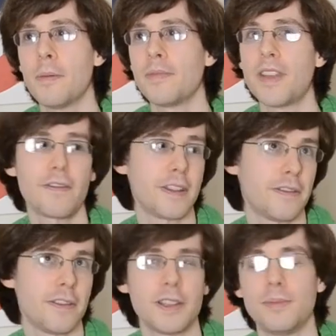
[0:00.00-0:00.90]
definitely
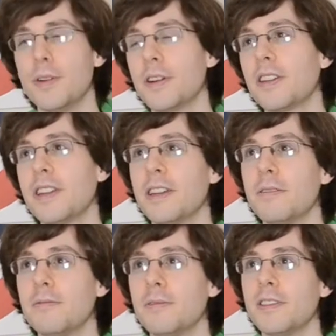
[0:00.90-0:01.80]
for this book,
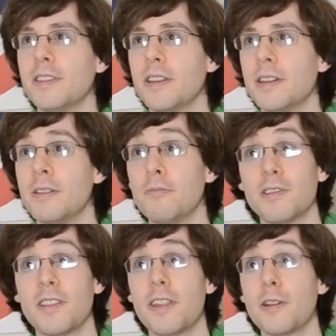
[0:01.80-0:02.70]
it was
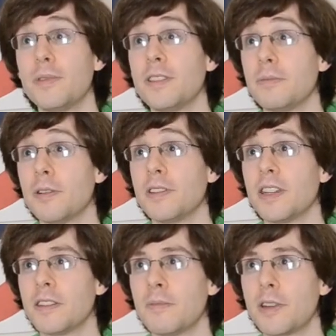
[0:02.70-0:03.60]
a therapeutic
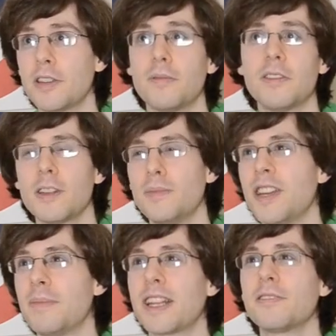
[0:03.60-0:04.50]
process, and because of the
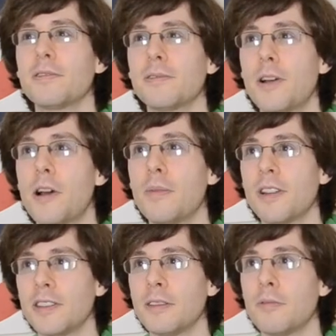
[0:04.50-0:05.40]
subject matter as well,
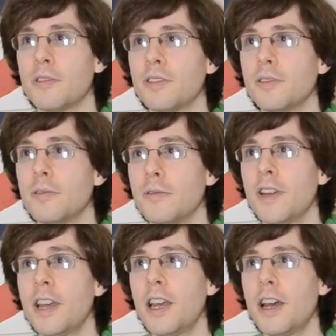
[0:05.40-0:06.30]
because it was sort of
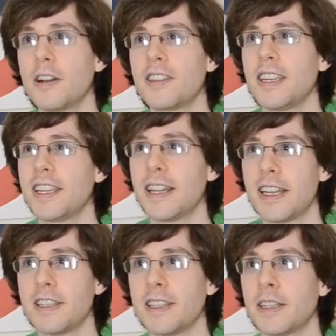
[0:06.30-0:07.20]

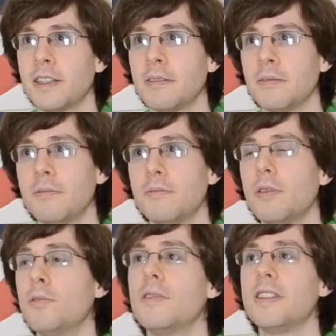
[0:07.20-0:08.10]
articulating
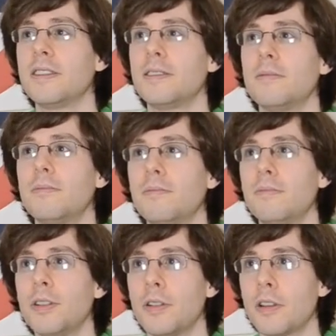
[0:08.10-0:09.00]
all these,
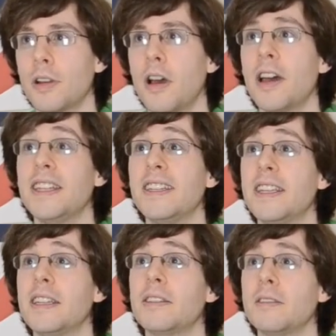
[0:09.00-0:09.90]
you know, kind of
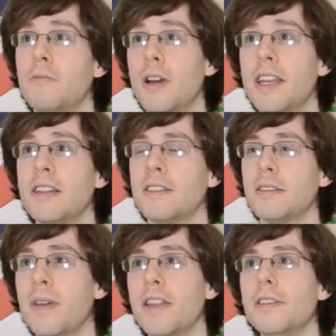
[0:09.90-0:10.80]
ideas and ways
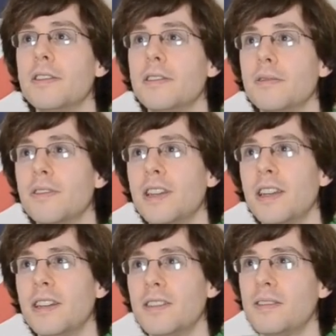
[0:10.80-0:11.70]
and methods of
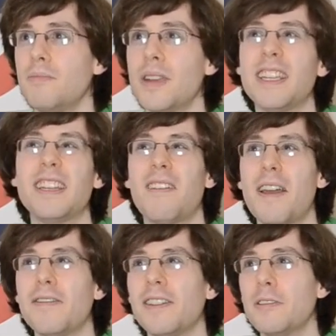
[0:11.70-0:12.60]
just making your
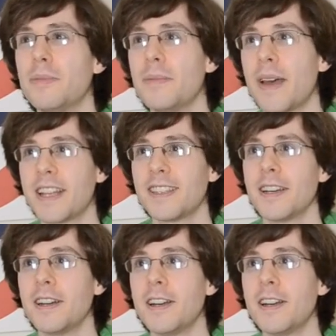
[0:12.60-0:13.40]
life a little bit better.